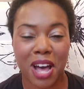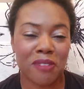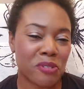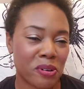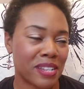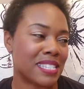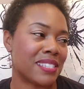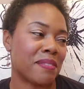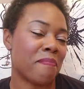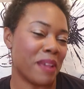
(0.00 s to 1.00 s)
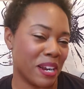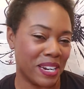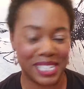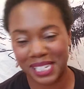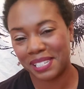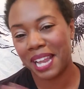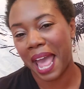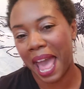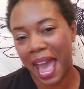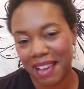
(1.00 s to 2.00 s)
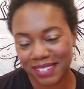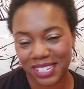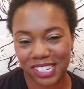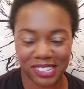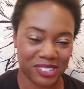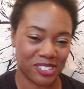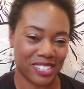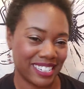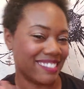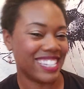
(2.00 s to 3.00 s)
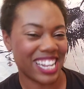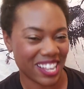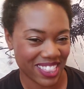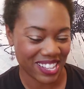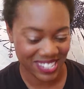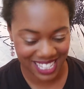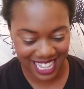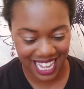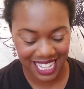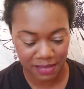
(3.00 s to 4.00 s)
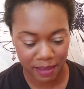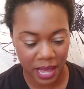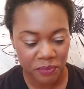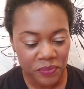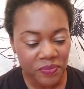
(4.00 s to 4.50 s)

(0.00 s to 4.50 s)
Of course, marriage, having children, those things. But